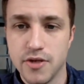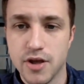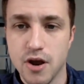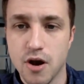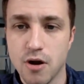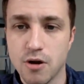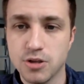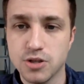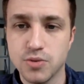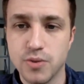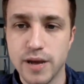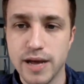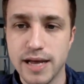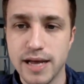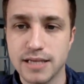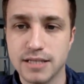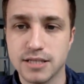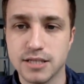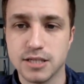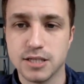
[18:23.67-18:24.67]
The
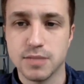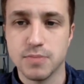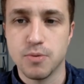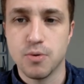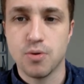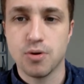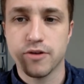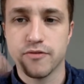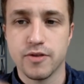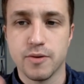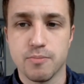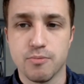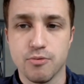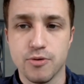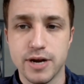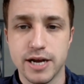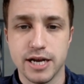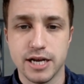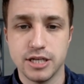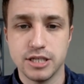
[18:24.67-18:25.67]
archway is the support of the
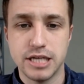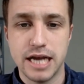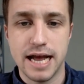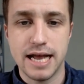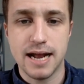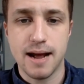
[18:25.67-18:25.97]
bridge,